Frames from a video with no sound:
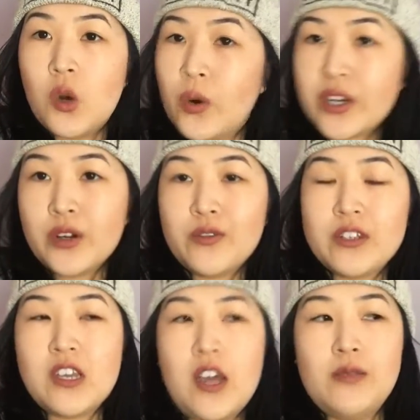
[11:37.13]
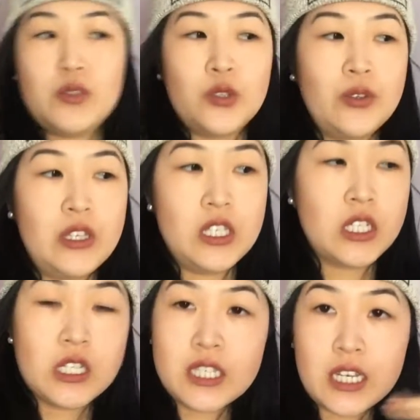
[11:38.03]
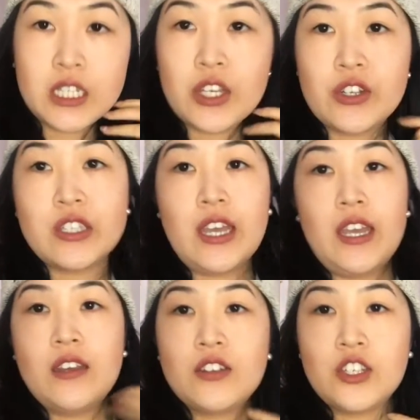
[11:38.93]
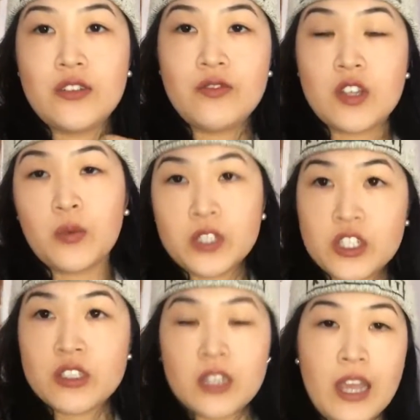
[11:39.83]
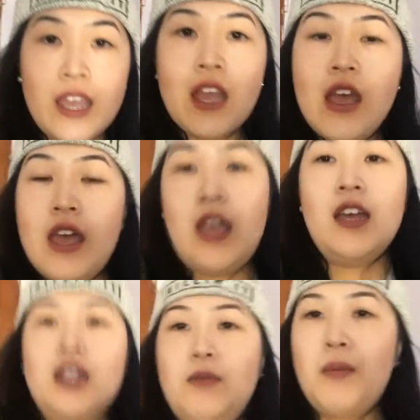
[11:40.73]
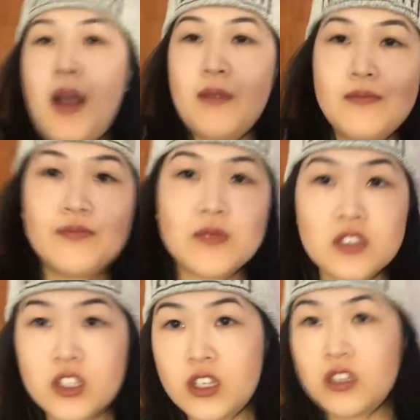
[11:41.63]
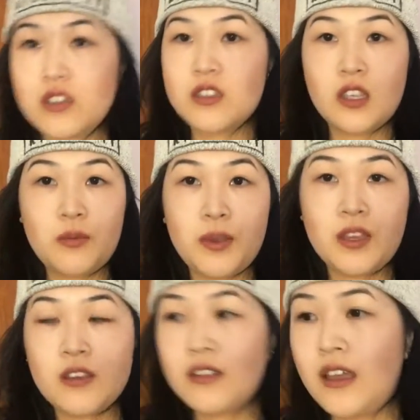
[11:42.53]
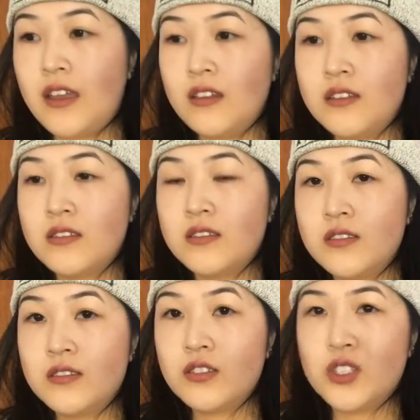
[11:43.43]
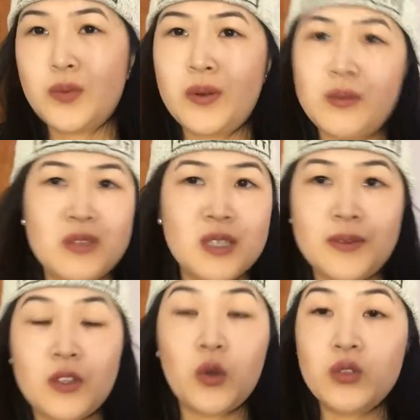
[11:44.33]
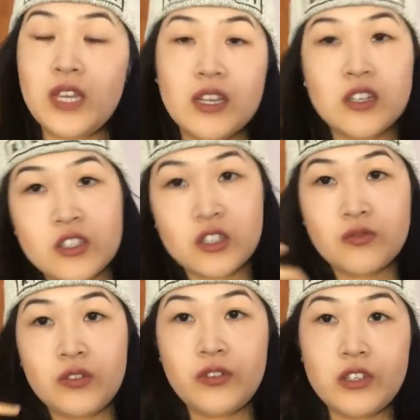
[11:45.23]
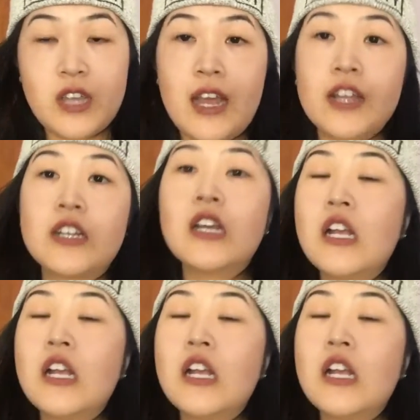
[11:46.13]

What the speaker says: work overtime, so he's gonna take another day shift, which is today, and my mom, she's sleeping, and she's probably gonna be sleeping the whole day because she's really, really tired.